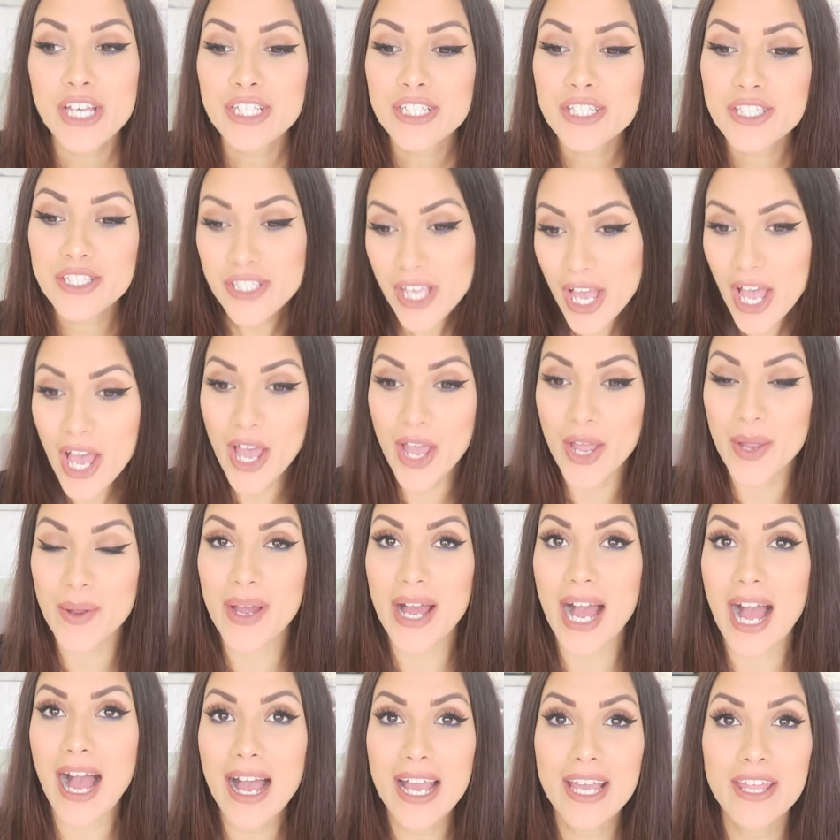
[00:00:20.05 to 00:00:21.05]
So
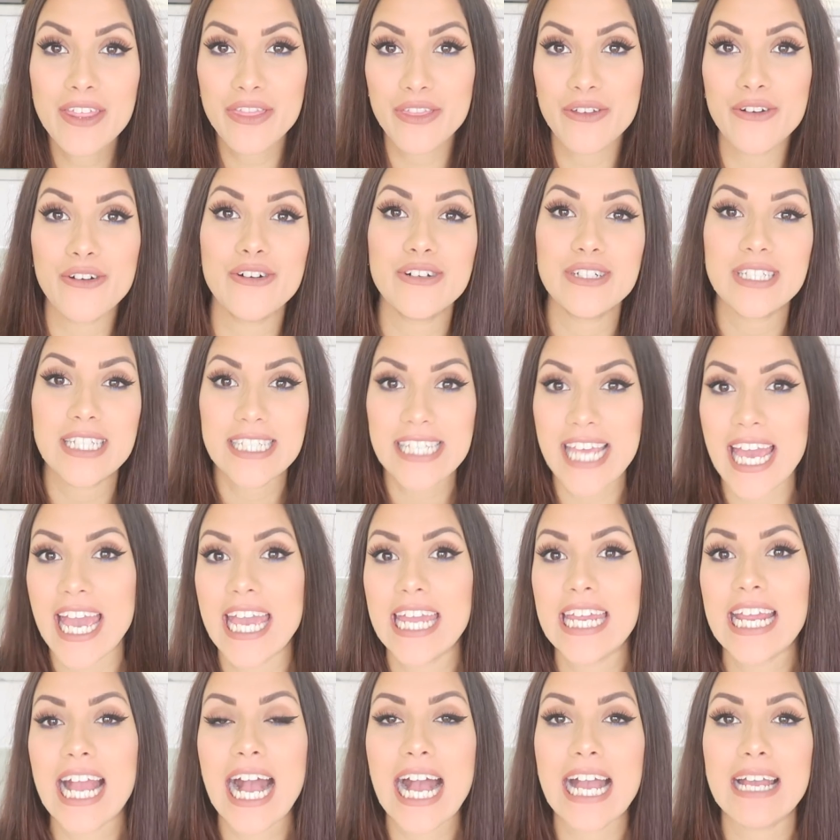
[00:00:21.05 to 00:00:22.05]
I thought
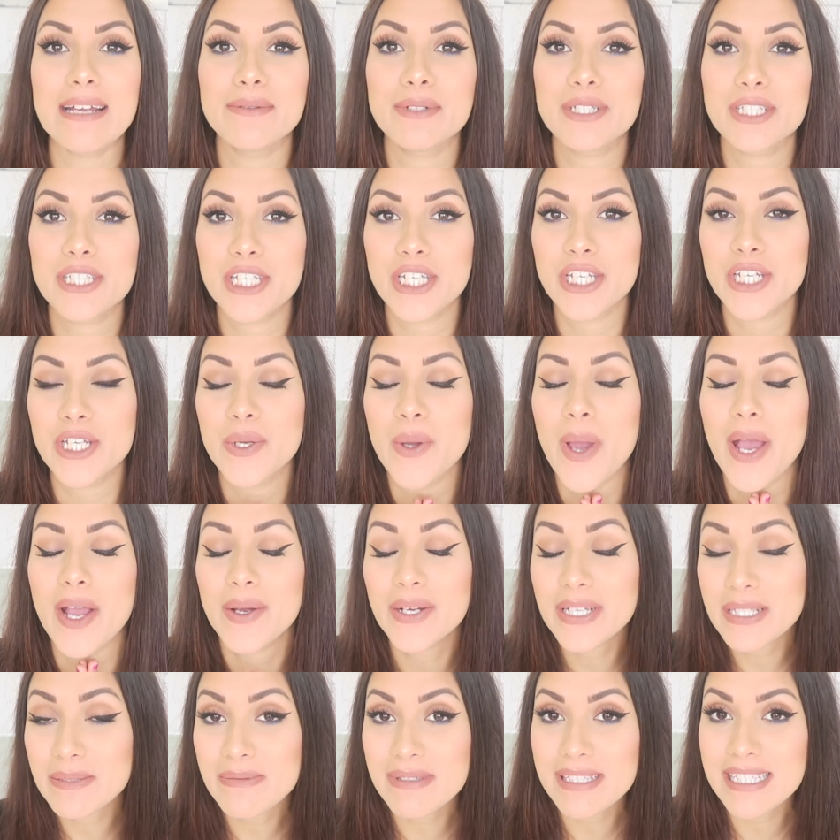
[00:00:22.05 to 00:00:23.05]
today I would do a
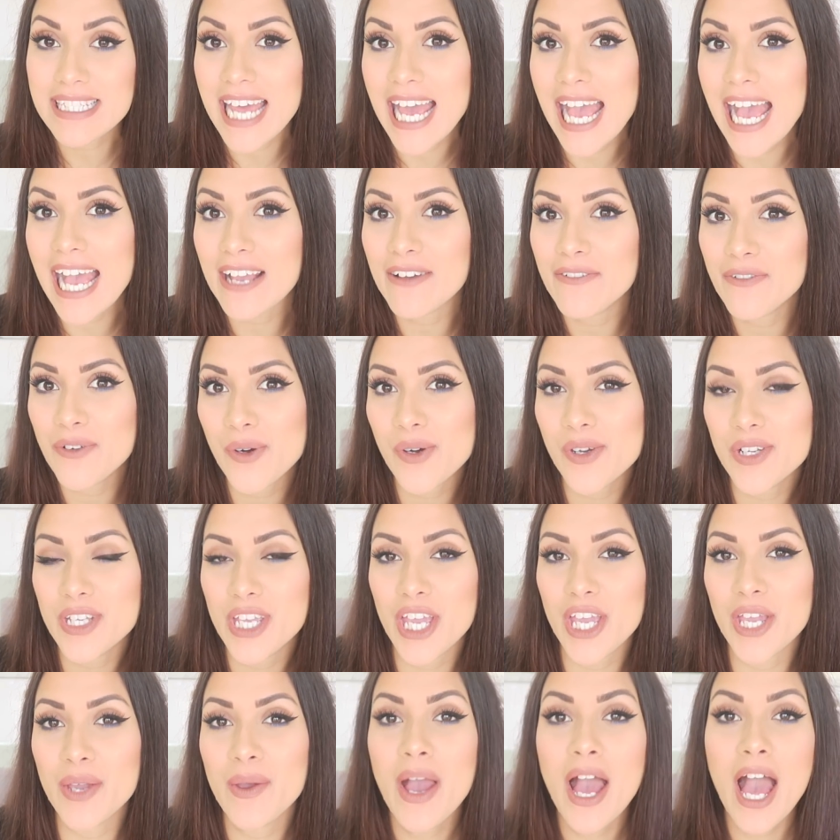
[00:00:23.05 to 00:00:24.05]
Christmas tag for
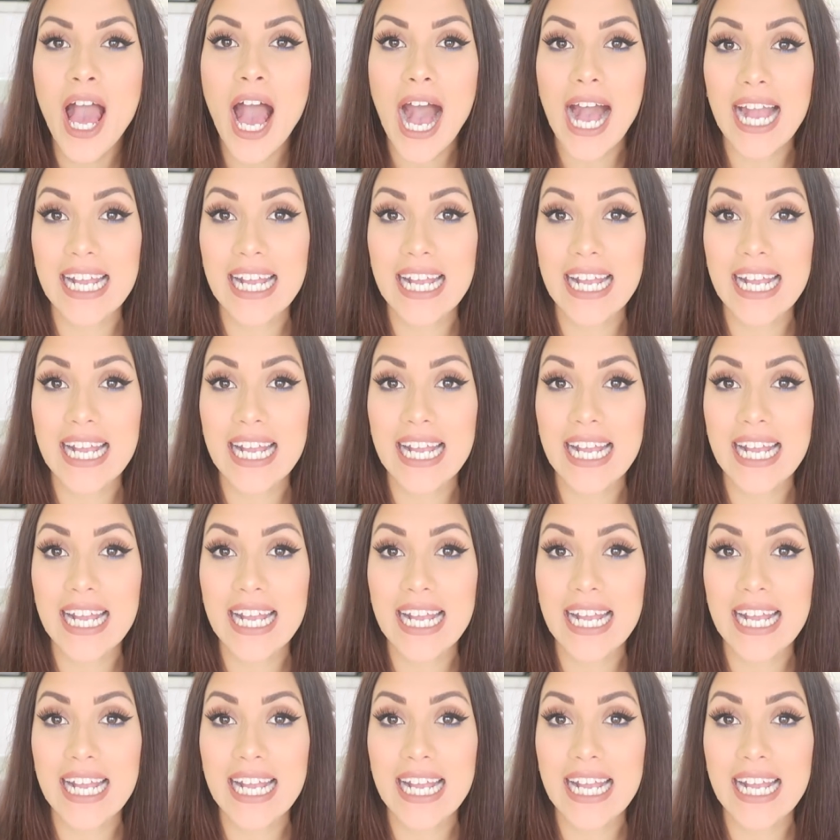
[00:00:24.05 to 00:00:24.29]
you.